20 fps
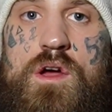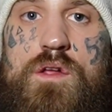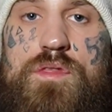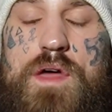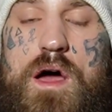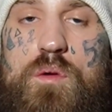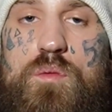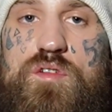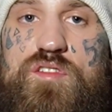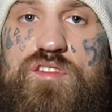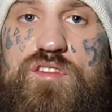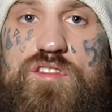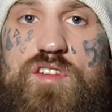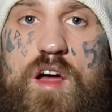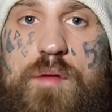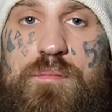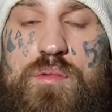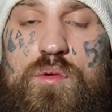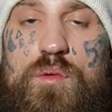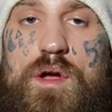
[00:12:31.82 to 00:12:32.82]
that was
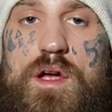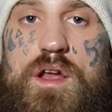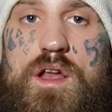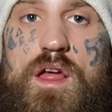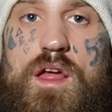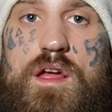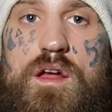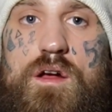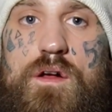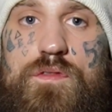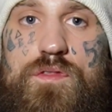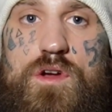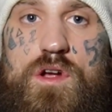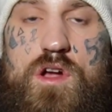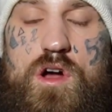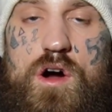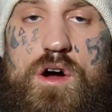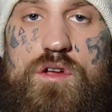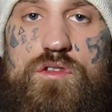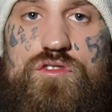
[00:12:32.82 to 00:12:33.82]
separating the
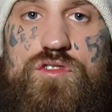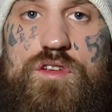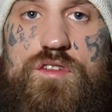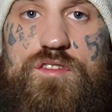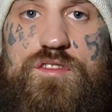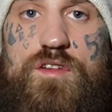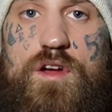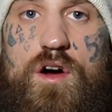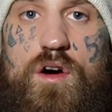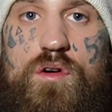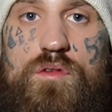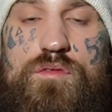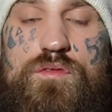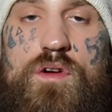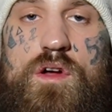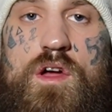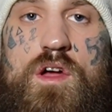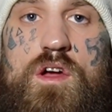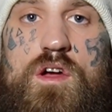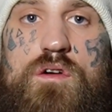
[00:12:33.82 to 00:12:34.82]
conscious self
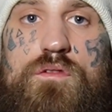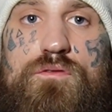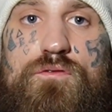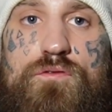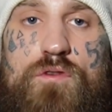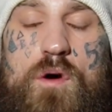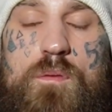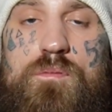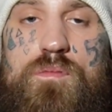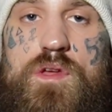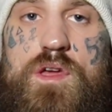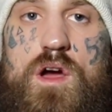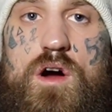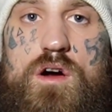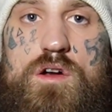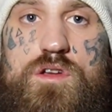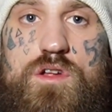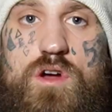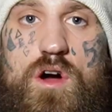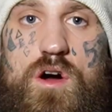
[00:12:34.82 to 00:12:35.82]
from the
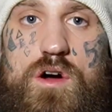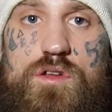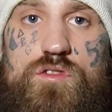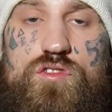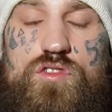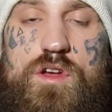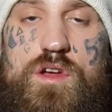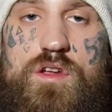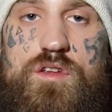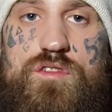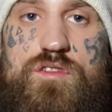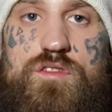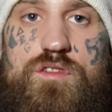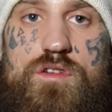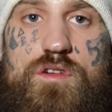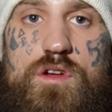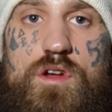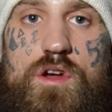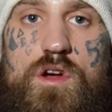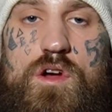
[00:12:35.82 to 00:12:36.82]
unconscious,
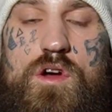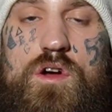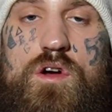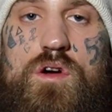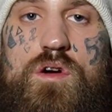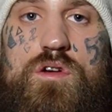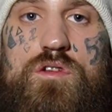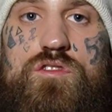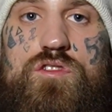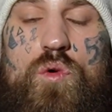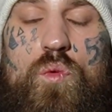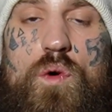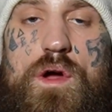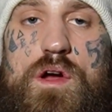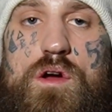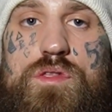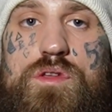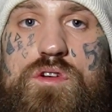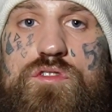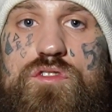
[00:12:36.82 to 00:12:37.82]
to
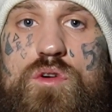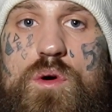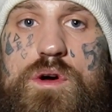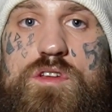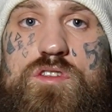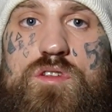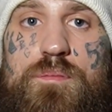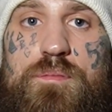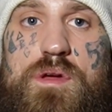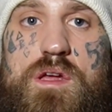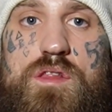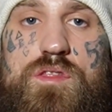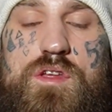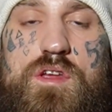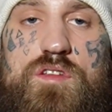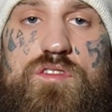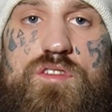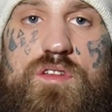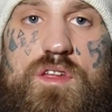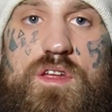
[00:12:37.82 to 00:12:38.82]
where there's going to be
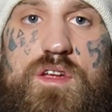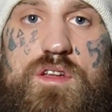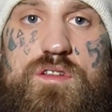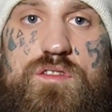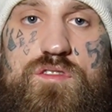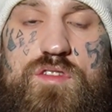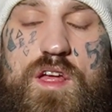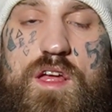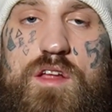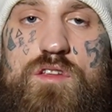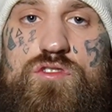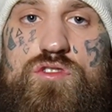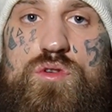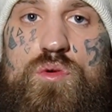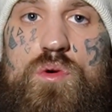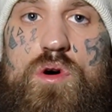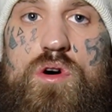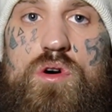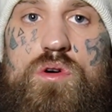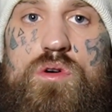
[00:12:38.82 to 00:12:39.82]
this
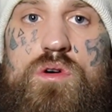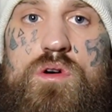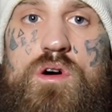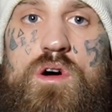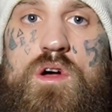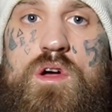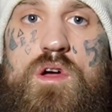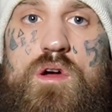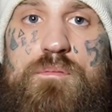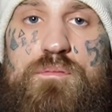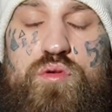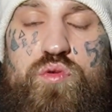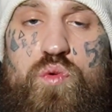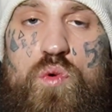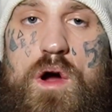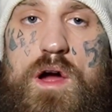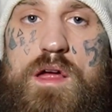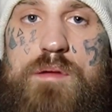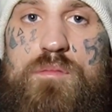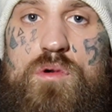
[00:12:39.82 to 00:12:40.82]
continual
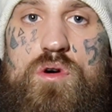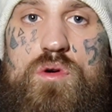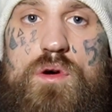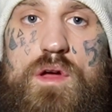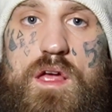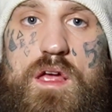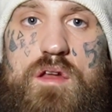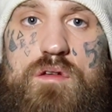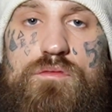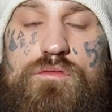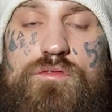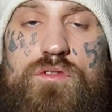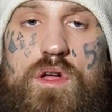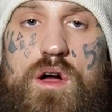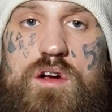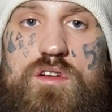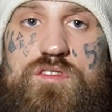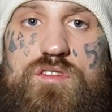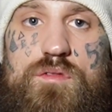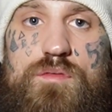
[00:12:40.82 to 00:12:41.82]
primal
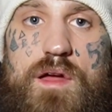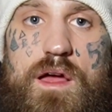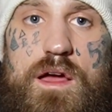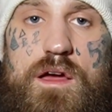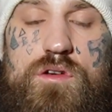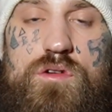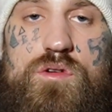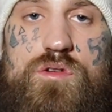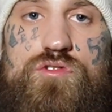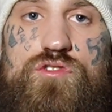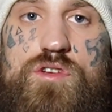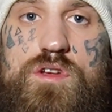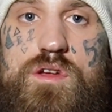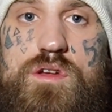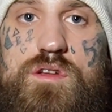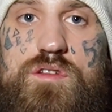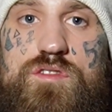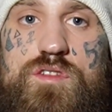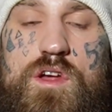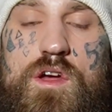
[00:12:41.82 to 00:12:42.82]
influx of
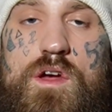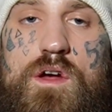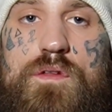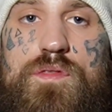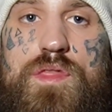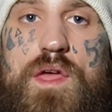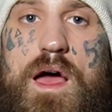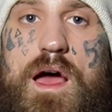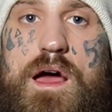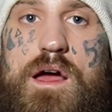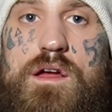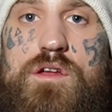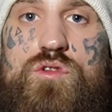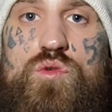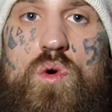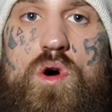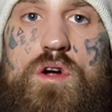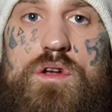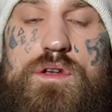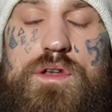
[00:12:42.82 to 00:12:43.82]
energies that
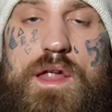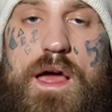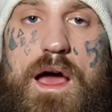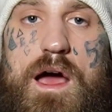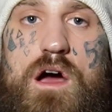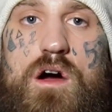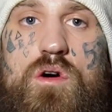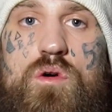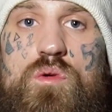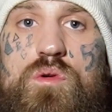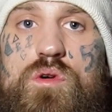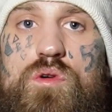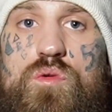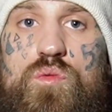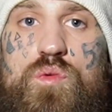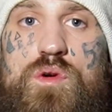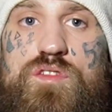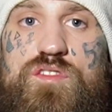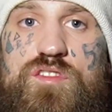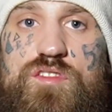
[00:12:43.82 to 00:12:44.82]
you are now
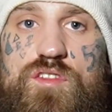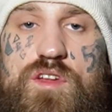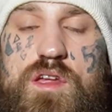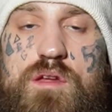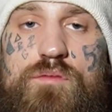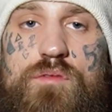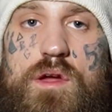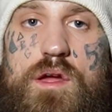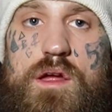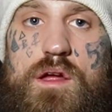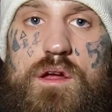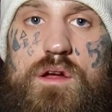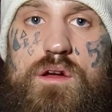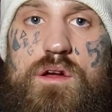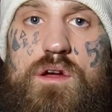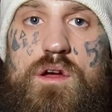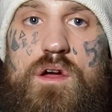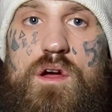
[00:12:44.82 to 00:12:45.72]
receiving